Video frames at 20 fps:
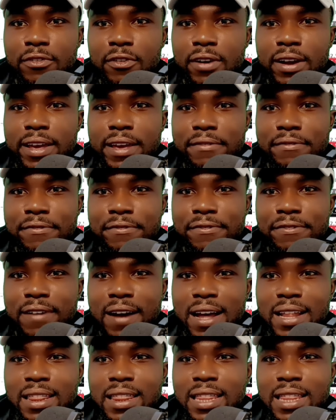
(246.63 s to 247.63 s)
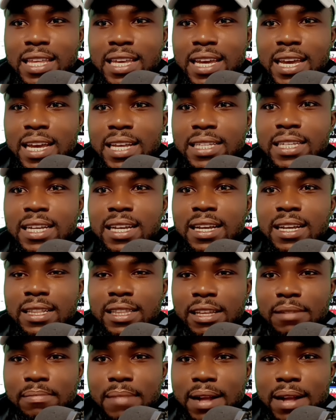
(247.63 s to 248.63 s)
for a valid
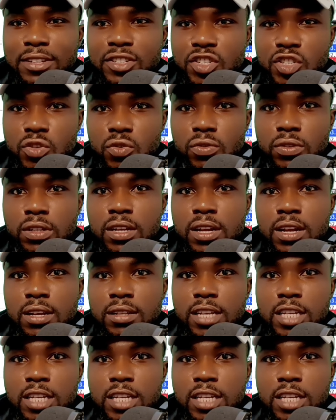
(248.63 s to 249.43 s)
demand zone.